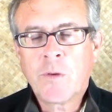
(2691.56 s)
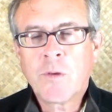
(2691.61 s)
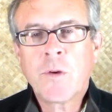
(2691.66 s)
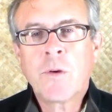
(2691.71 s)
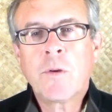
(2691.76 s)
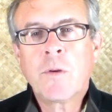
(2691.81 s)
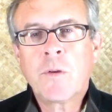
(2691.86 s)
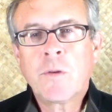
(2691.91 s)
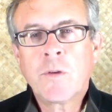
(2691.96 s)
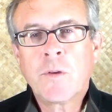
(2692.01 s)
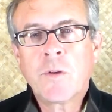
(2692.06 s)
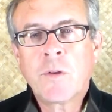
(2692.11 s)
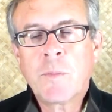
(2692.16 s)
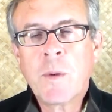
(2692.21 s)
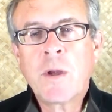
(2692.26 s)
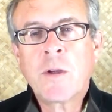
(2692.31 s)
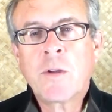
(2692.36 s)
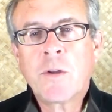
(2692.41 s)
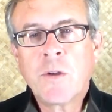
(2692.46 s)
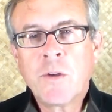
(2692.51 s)
Certain,
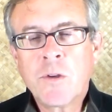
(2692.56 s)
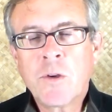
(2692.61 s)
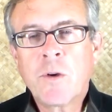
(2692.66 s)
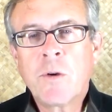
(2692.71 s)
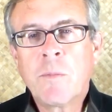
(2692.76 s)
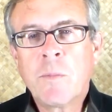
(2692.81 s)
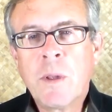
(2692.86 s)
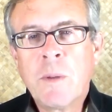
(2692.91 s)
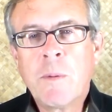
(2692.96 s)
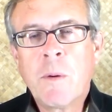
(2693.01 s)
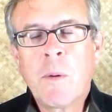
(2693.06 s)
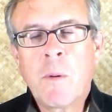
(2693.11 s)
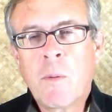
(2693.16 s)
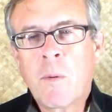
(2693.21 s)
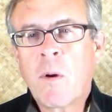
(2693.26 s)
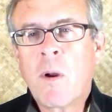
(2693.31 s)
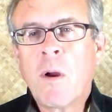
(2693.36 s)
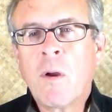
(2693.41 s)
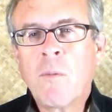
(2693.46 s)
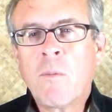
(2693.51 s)
especially certain
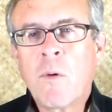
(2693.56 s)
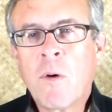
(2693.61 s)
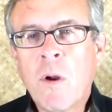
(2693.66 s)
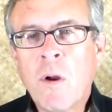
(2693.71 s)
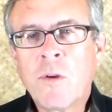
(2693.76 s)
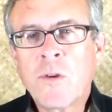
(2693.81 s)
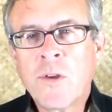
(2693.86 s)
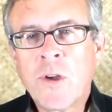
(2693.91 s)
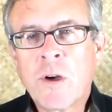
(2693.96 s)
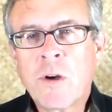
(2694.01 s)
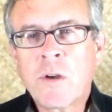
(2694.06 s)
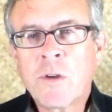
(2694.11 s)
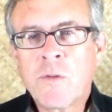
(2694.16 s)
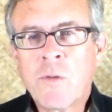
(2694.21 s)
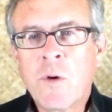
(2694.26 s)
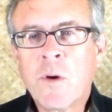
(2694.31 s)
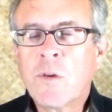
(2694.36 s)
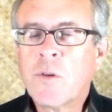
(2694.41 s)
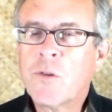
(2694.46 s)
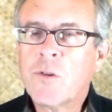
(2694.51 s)
people, we're all we're all suckers
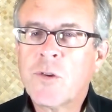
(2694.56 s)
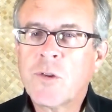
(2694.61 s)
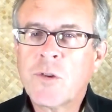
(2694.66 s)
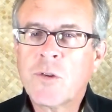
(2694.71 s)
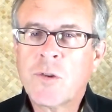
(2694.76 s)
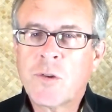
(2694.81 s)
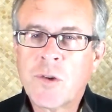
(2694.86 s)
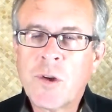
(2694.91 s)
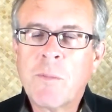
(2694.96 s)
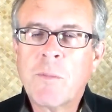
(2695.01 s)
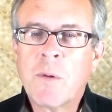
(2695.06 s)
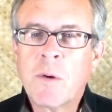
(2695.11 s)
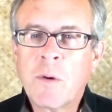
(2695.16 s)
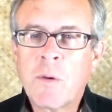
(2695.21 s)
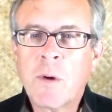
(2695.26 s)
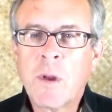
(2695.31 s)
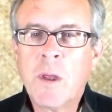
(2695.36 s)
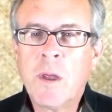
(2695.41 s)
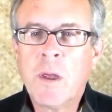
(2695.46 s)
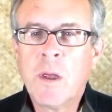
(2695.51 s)
for it to to some
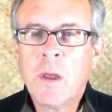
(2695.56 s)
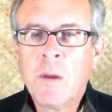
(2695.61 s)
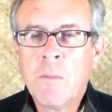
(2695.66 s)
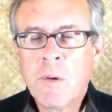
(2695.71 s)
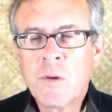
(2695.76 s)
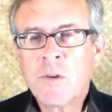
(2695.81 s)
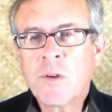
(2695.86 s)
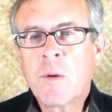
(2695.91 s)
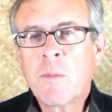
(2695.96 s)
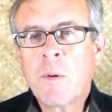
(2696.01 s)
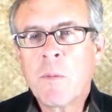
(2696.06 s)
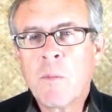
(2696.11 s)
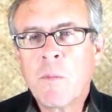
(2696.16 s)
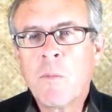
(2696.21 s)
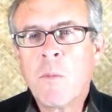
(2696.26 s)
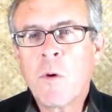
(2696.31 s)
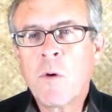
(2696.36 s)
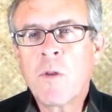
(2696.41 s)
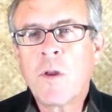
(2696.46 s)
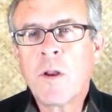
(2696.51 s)
degree, but some are
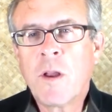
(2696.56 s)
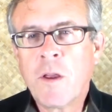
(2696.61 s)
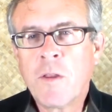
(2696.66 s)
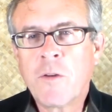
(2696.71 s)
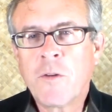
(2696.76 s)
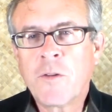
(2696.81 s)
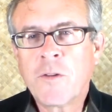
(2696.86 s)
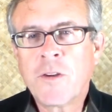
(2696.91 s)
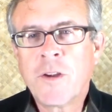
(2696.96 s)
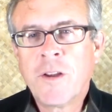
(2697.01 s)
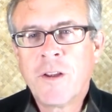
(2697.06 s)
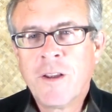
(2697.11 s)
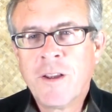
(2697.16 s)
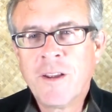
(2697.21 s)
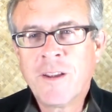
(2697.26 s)
more than others.